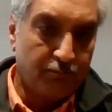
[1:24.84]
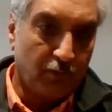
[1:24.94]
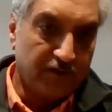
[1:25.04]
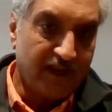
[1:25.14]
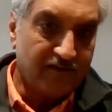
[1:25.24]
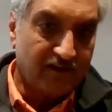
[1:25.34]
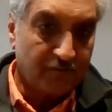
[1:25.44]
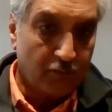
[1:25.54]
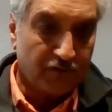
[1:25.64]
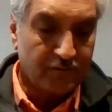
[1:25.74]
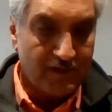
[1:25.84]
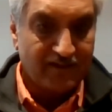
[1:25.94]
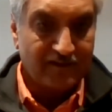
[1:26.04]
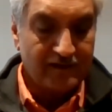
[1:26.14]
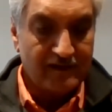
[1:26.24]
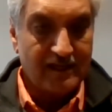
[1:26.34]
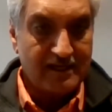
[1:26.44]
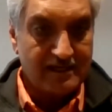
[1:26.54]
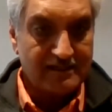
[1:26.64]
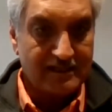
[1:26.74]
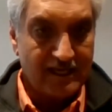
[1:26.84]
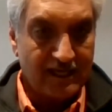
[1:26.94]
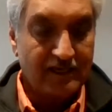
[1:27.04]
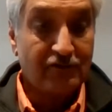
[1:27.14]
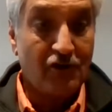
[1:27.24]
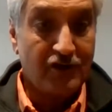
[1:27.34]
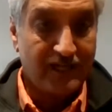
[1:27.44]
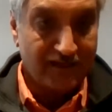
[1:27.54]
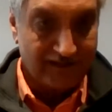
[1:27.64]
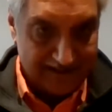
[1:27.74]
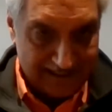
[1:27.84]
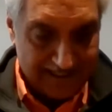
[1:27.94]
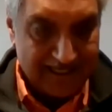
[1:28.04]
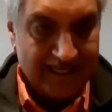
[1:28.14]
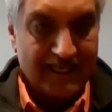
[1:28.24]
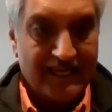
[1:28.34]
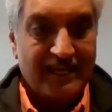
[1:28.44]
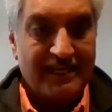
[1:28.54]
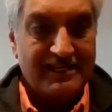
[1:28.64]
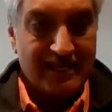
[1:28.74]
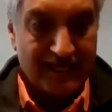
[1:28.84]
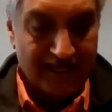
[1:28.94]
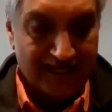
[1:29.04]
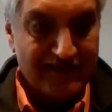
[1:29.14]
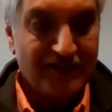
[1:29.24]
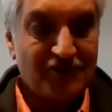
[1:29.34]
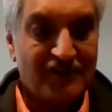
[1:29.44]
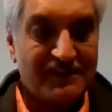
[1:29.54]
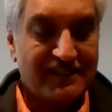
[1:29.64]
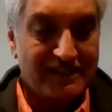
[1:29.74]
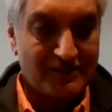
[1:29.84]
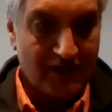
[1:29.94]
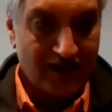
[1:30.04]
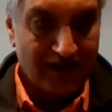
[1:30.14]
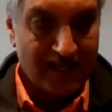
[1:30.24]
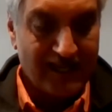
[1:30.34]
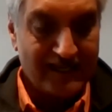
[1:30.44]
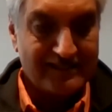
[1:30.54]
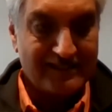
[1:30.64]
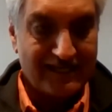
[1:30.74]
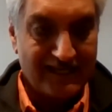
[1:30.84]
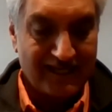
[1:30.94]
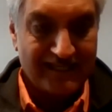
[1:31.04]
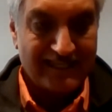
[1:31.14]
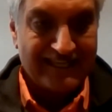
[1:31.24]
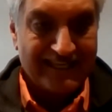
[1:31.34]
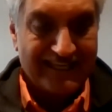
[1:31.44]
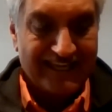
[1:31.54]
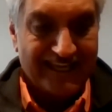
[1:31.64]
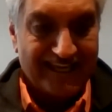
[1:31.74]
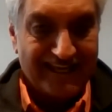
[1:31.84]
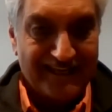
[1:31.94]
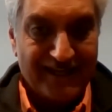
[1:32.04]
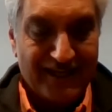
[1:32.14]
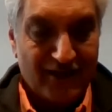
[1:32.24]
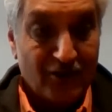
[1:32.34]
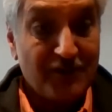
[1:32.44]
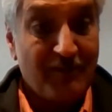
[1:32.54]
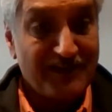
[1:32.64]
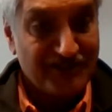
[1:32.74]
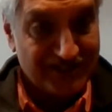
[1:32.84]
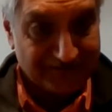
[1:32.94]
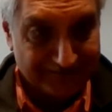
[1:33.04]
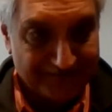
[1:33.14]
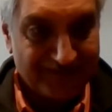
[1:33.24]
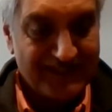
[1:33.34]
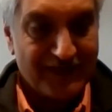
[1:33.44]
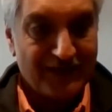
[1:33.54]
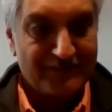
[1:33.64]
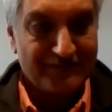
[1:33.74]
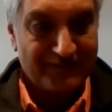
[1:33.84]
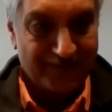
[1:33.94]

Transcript: podiatric sports medicine is growing in, uh, in interest as well as uh, in uh, occupation. So,